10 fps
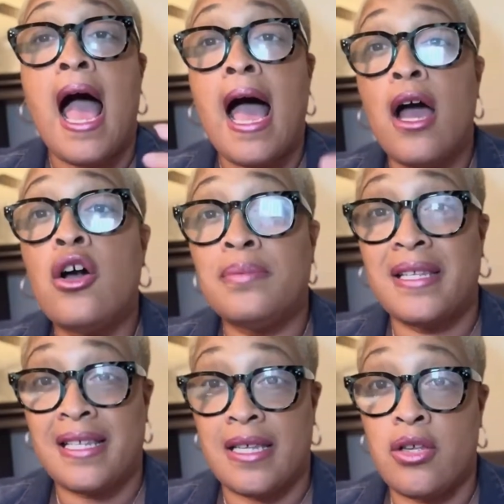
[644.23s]
I hope to
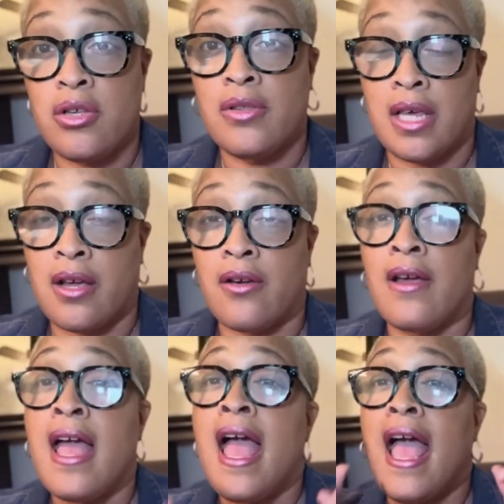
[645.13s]
see you there,
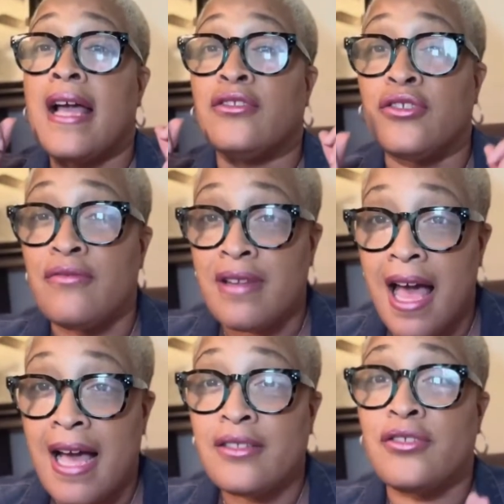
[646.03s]
and do
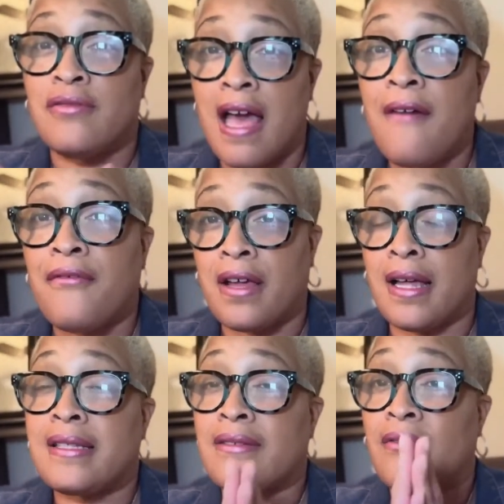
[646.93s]
not forget